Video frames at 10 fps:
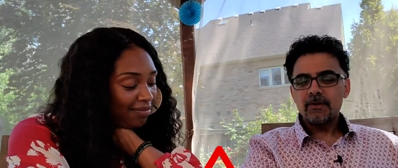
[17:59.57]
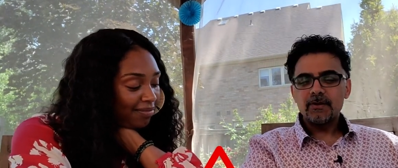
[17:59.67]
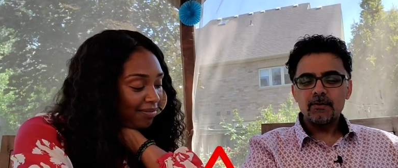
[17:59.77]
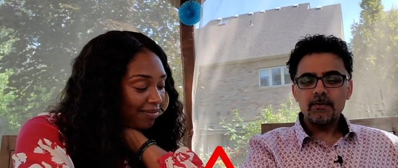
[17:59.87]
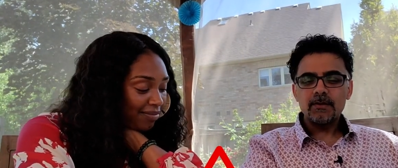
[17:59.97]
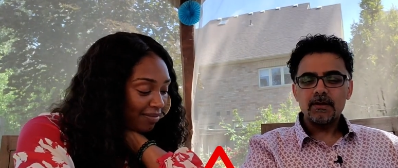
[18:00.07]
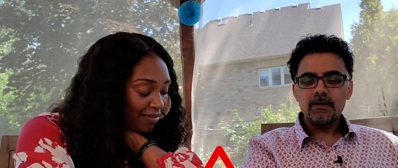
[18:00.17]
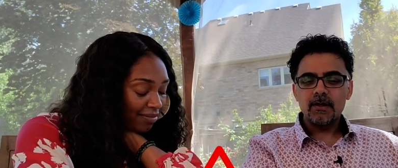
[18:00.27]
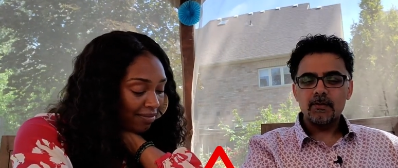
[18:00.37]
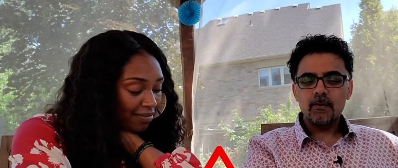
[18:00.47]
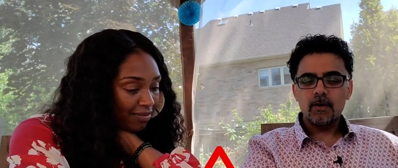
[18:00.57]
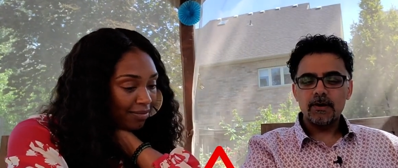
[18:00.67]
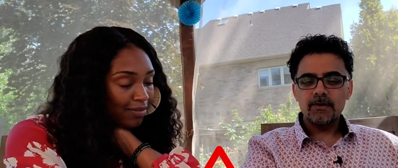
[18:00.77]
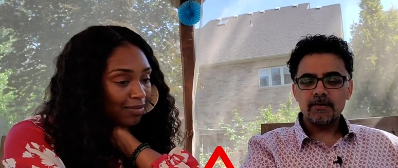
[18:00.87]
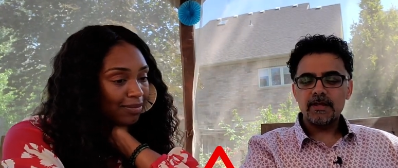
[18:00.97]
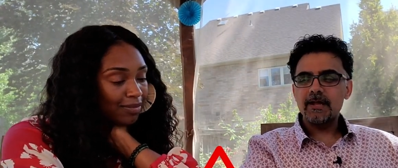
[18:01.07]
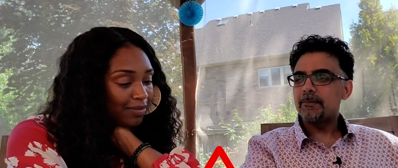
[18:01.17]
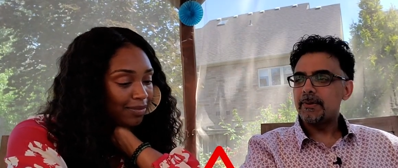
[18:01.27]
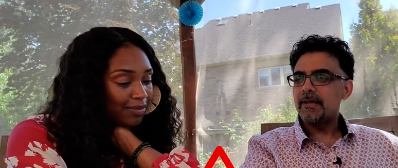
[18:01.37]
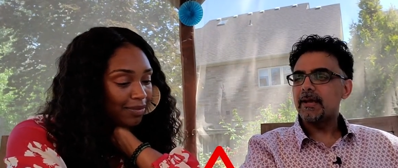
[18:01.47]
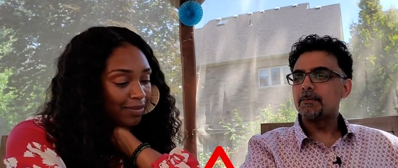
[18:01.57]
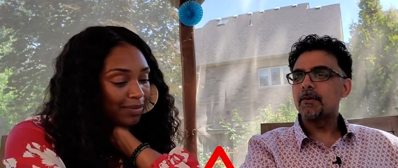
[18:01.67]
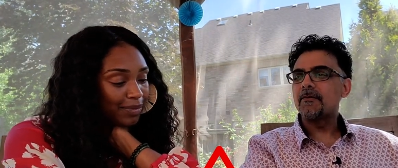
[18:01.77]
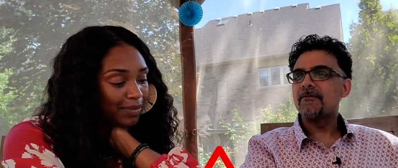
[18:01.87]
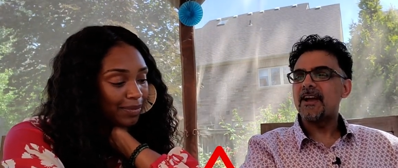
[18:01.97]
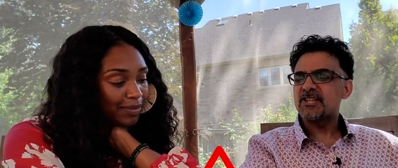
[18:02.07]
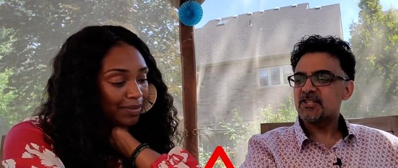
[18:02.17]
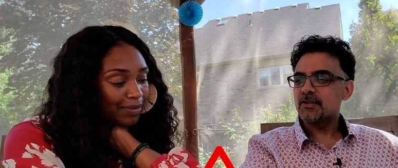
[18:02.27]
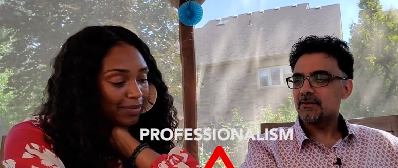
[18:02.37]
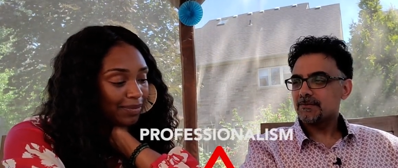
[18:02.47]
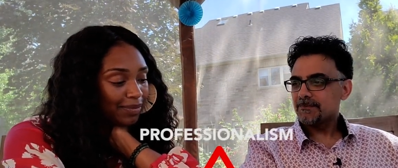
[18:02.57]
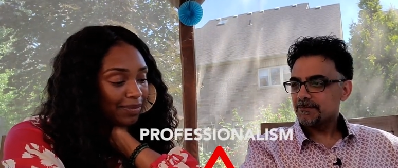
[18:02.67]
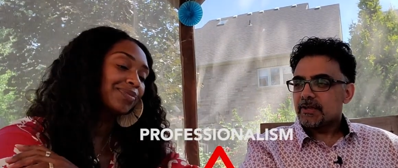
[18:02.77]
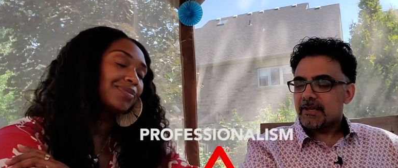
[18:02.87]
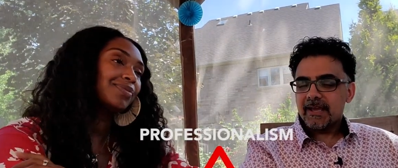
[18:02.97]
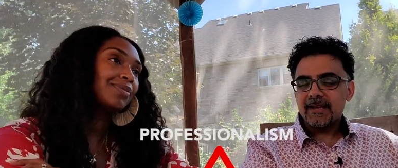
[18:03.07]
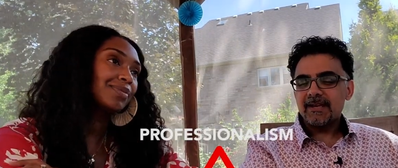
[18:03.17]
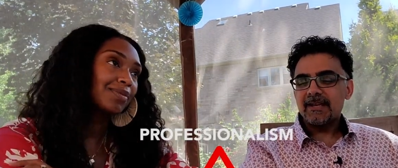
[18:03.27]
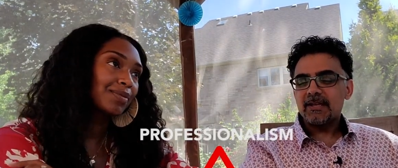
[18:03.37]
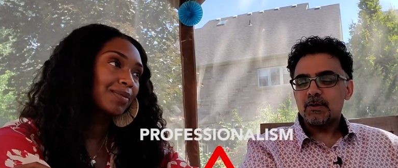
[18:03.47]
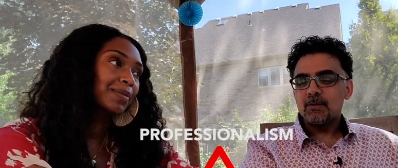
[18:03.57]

Speaker 1: You're using another word, you're saying being a professional. Can you